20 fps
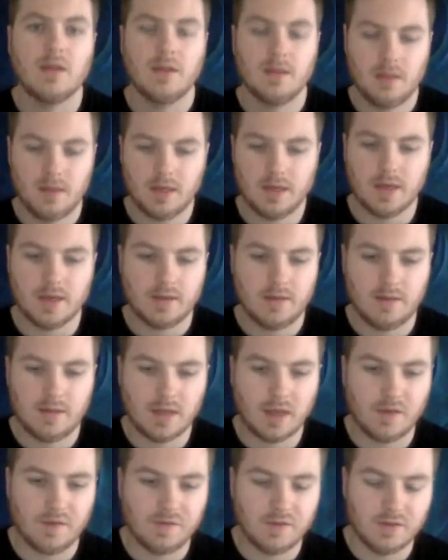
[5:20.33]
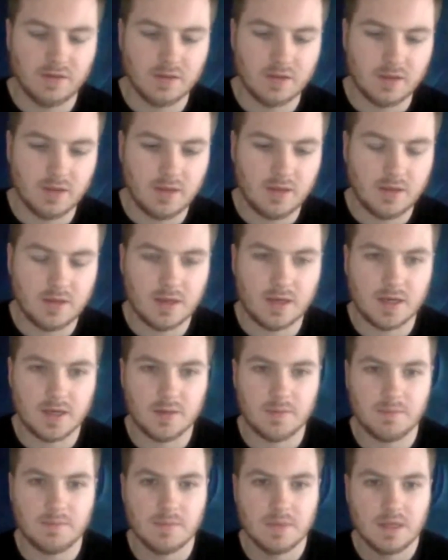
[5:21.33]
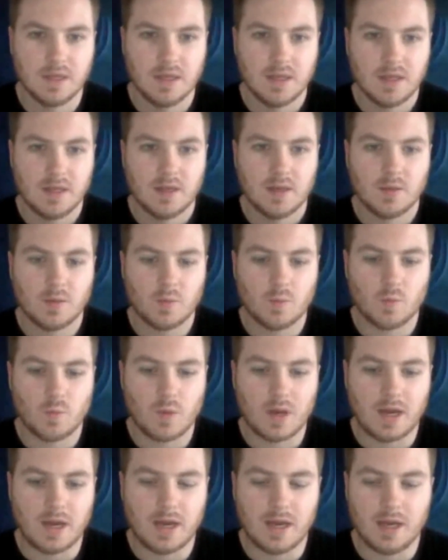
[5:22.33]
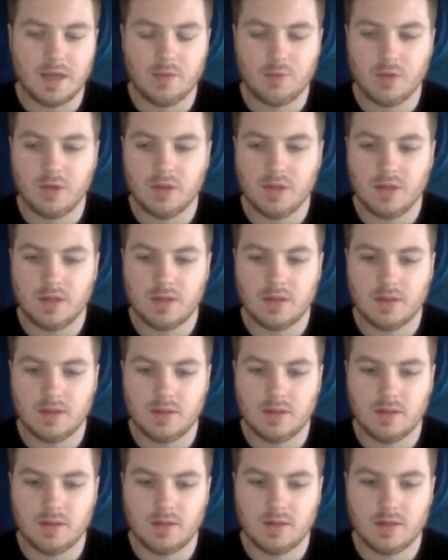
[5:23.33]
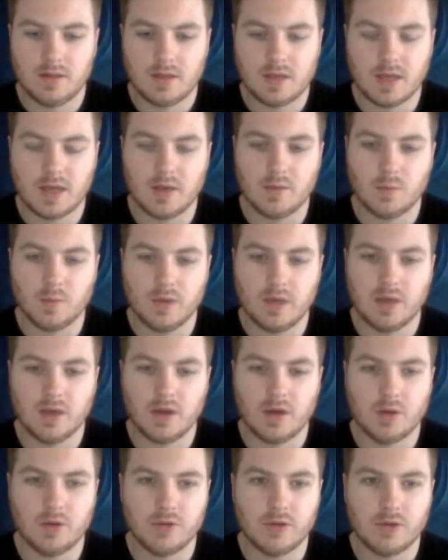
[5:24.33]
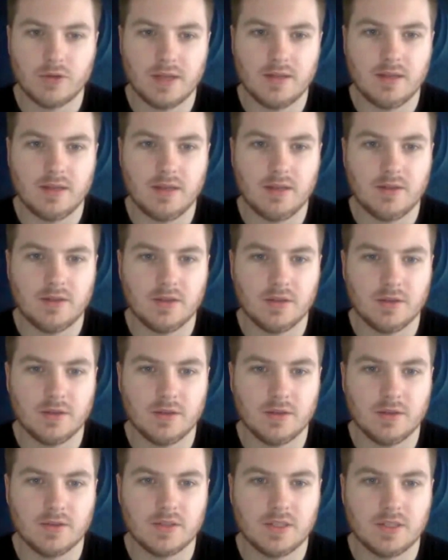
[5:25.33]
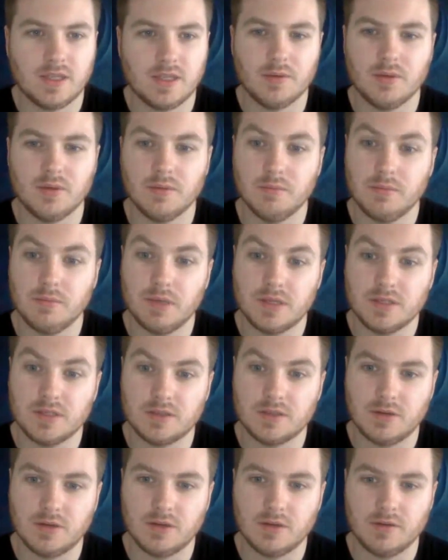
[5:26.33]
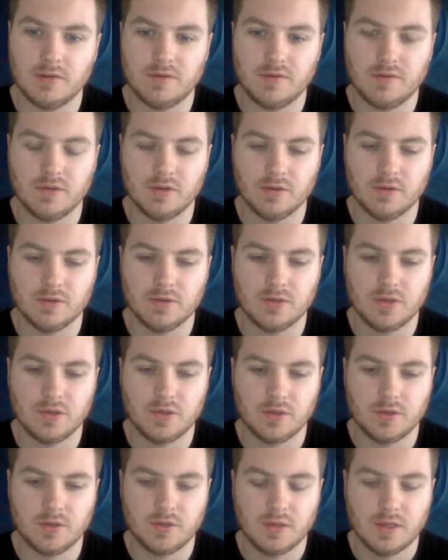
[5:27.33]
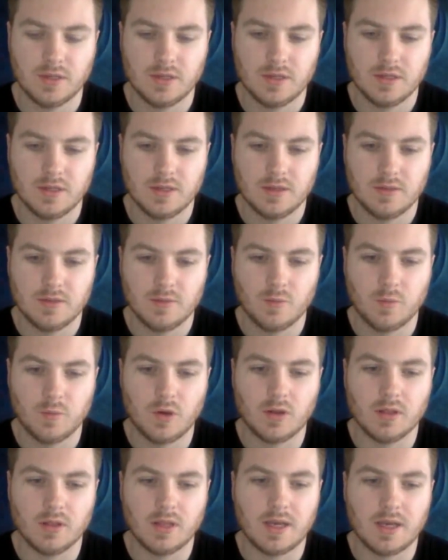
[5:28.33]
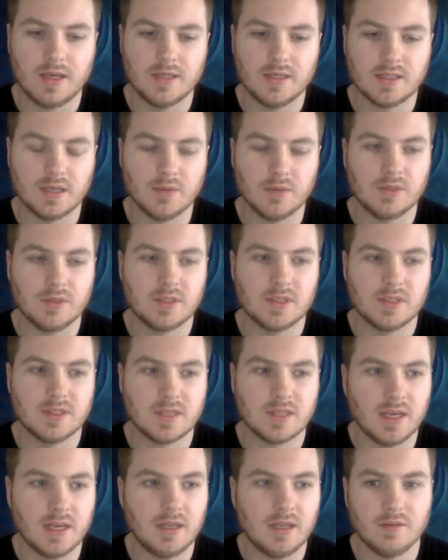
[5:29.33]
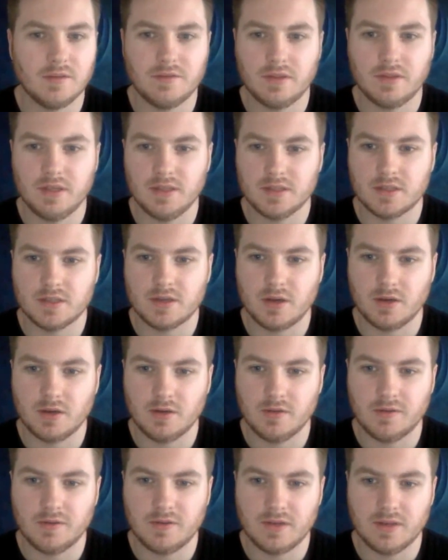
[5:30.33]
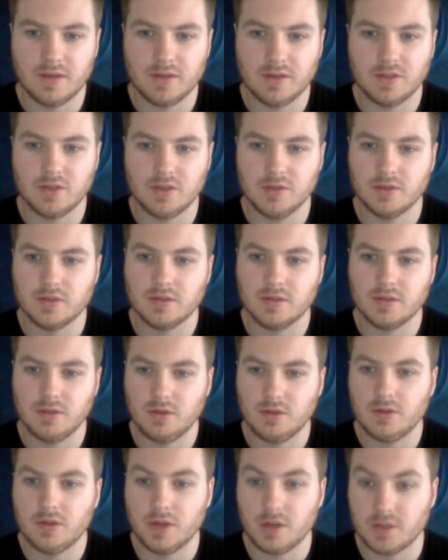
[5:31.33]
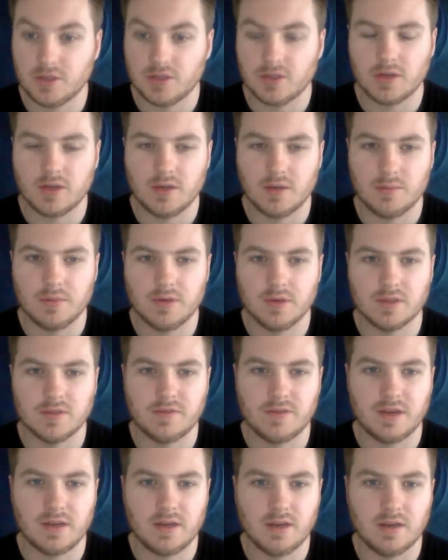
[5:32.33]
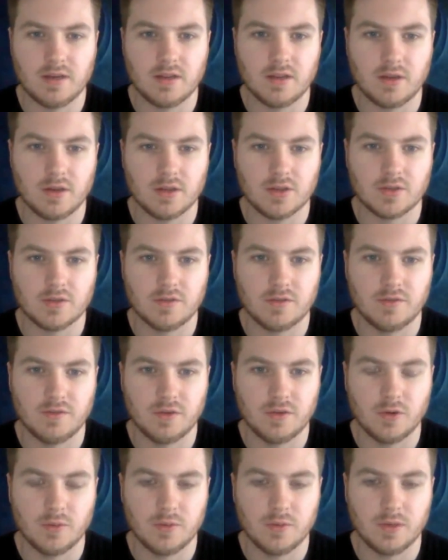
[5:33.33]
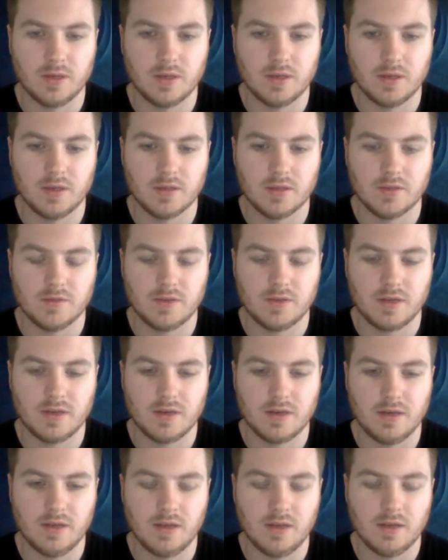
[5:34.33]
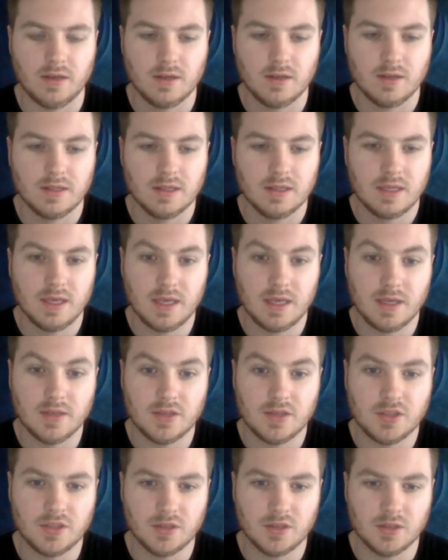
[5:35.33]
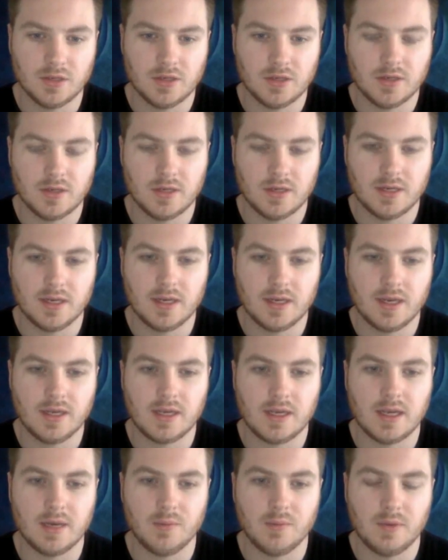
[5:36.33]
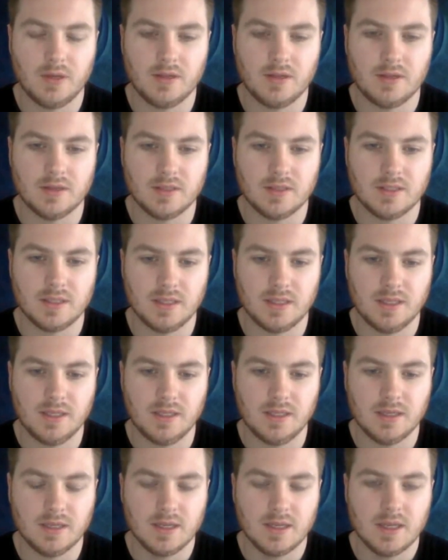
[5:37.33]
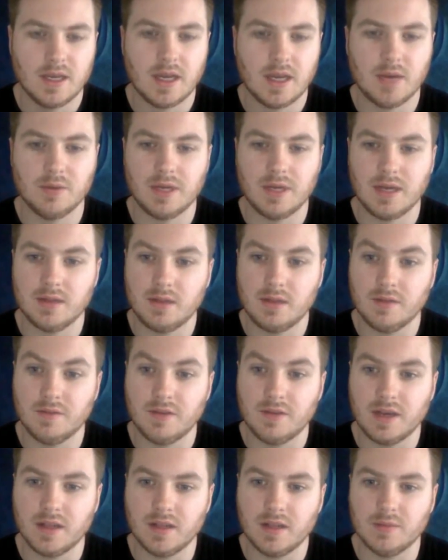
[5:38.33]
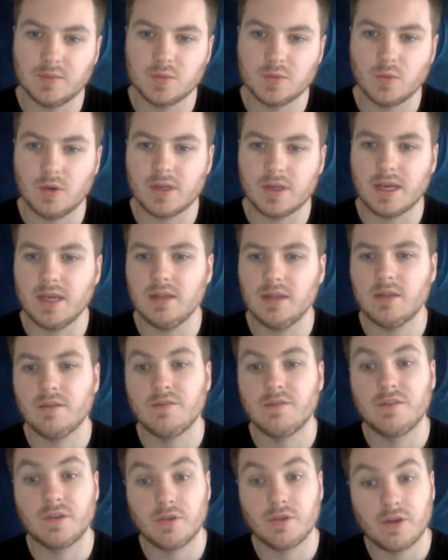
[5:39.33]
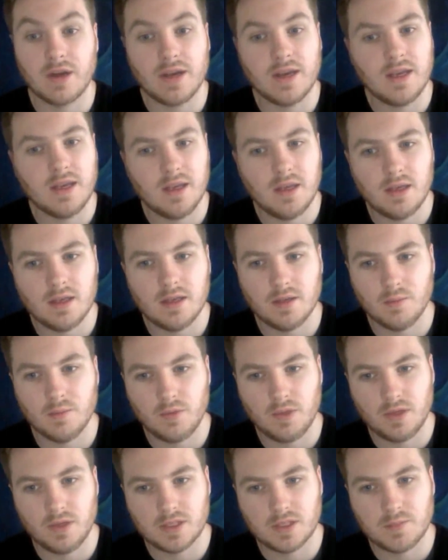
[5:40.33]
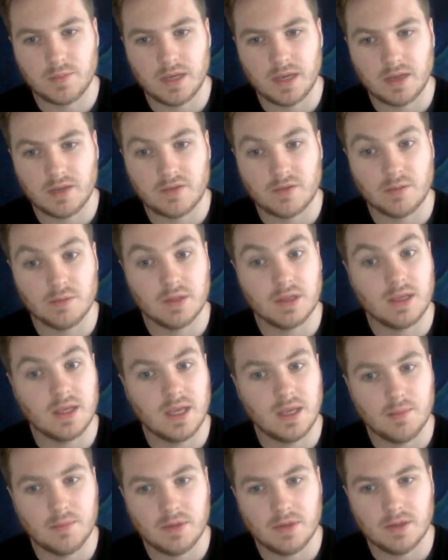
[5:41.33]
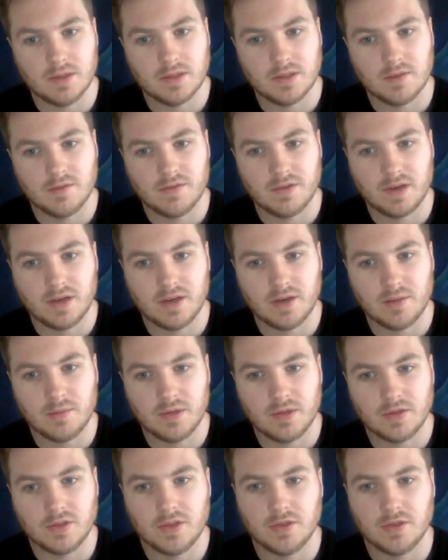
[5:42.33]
Yeah, definitely. I really can't wait already to see how the mystery unfolds. You know, what lies outside of these confines. You know, you touched on it, but it's very claustrophobic and it's very insular. And I can't wait to see how that develops. What kind of variety can we expect from the game and its environment?